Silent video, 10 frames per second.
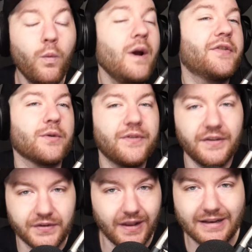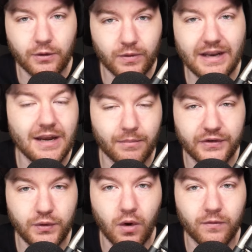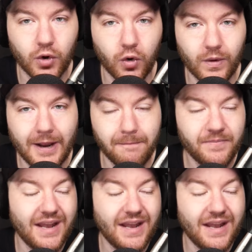Wizards had selected Reed number two overall, right?